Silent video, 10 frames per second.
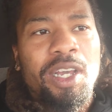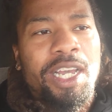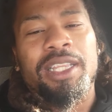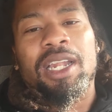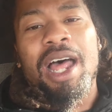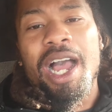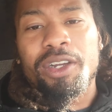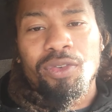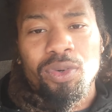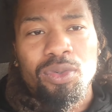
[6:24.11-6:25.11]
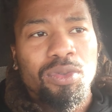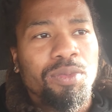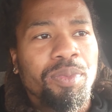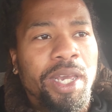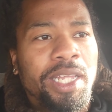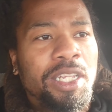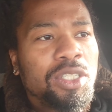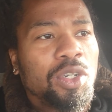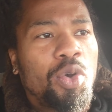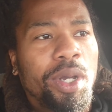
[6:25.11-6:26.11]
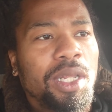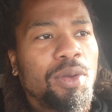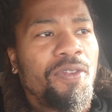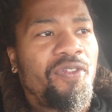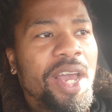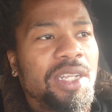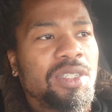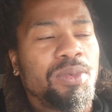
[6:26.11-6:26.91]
in the locker room, and there's a quick little fight.